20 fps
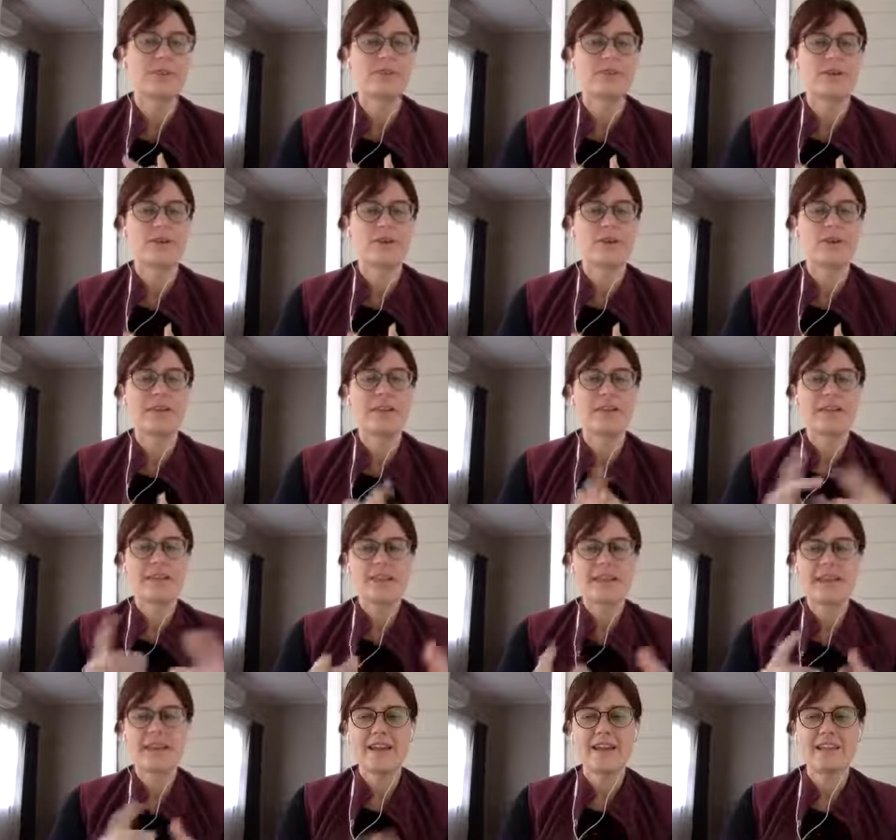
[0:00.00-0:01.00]
So
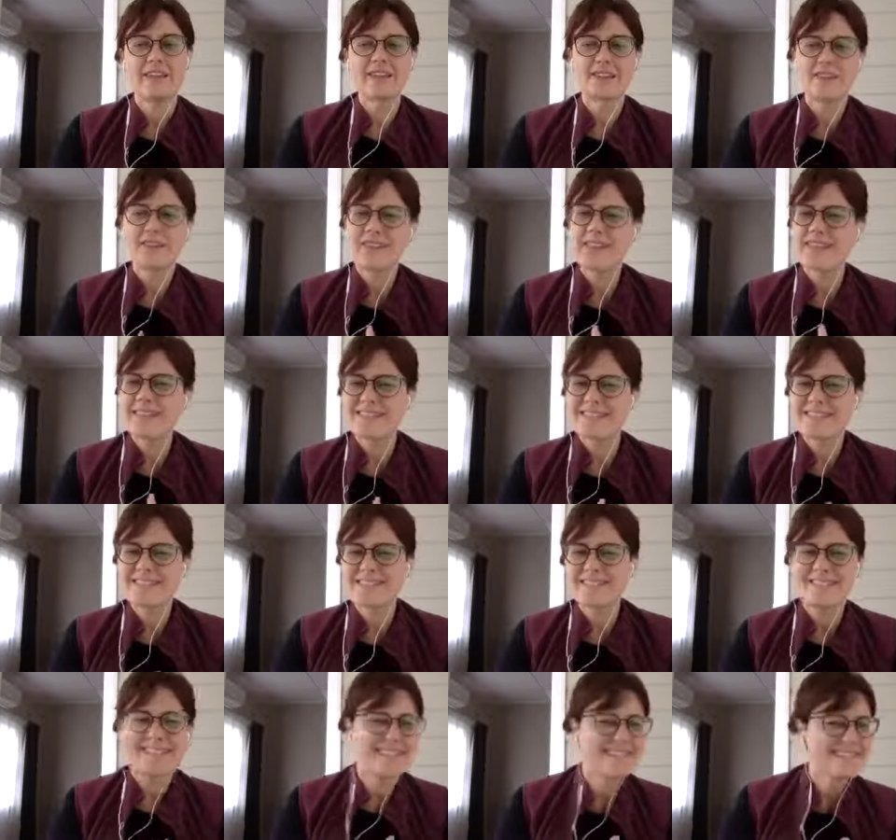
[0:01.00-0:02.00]
yeah, so that's
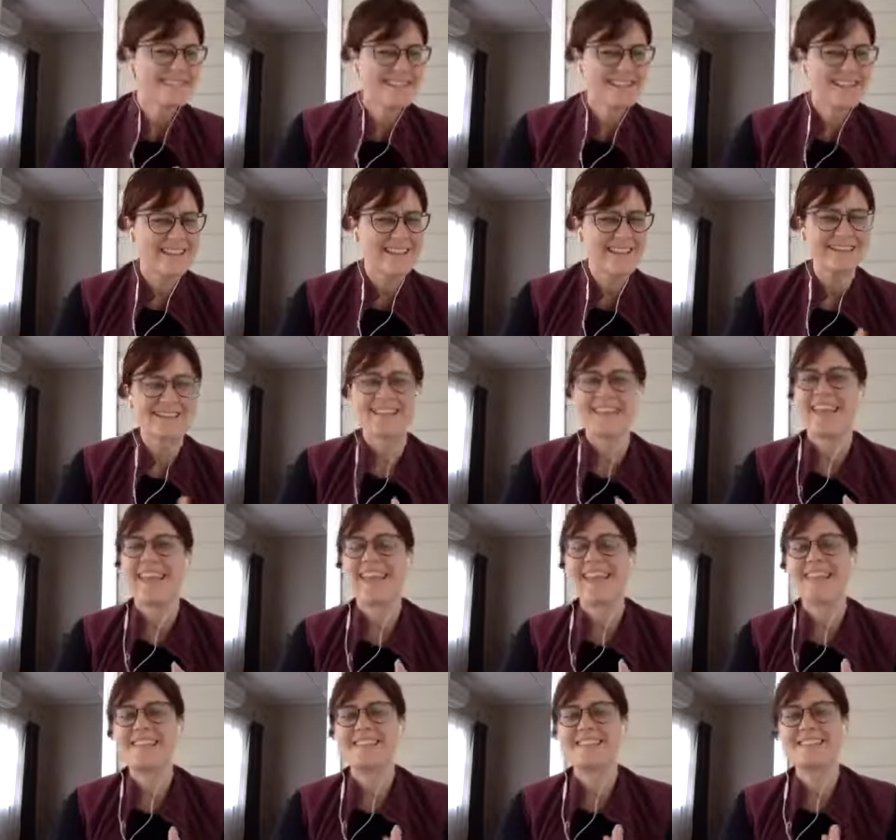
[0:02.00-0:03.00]
that's it.
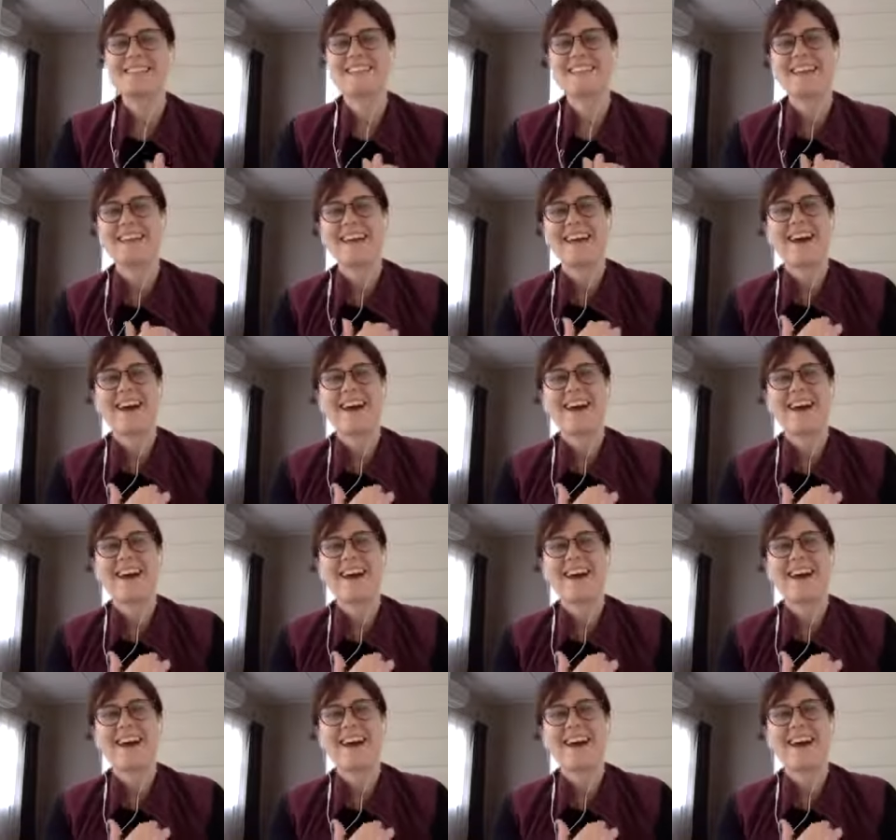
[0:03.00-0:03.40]
And